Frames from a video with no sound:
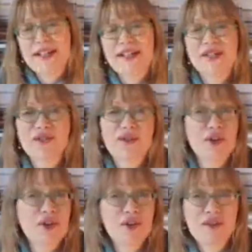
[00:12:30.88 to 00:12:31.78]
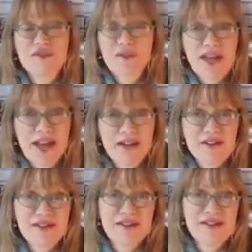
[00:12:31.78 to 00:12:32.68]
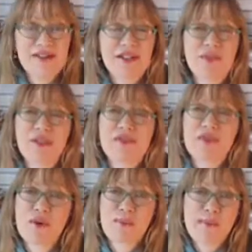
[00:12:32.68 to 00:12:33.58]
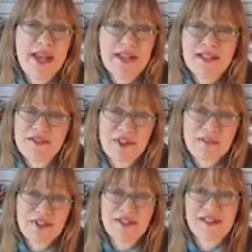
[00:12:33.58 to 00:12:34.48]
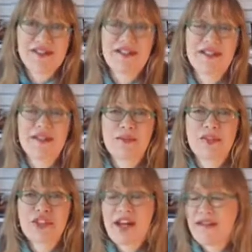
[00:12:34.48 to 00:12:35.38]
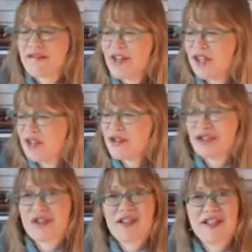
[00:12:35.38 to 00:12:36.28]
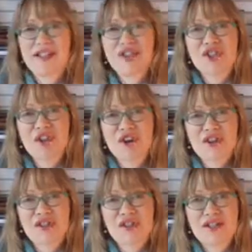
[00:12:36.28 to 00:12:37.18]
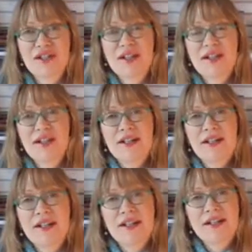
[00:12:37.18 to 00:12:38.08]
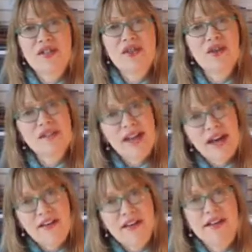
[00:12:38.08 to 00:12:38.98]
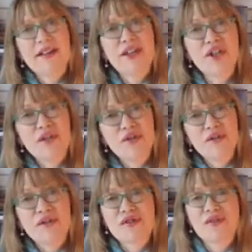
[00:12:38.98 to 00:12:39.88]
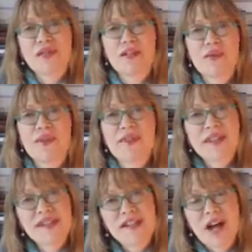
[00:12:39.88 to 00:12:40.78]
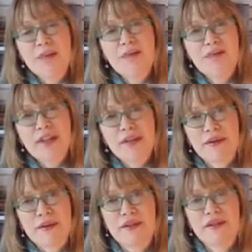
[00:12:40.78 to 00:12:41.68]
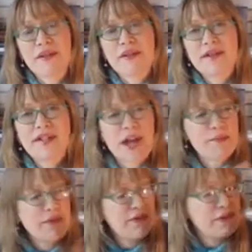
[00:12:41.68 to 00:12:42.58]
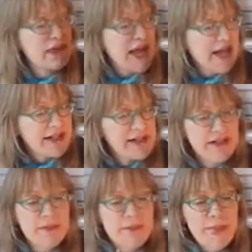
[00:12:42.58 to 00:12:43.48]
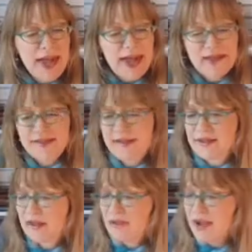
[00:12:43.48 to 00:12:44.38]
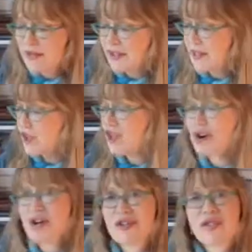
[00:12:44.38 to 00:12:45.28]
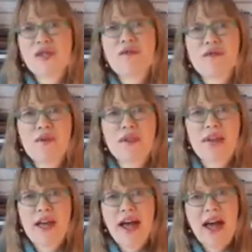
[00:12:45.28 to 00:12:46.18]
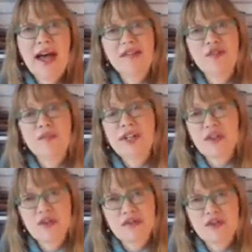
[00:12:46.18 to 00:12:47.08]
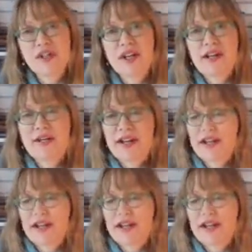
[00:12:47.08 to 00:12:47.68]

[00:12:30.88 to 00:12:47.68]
into curved patterns which form massive objects which have inertia and charge. It turns out that a universe with this type of ether, this type of light, mass, gravity, and charge, and so forth, has to be a universe that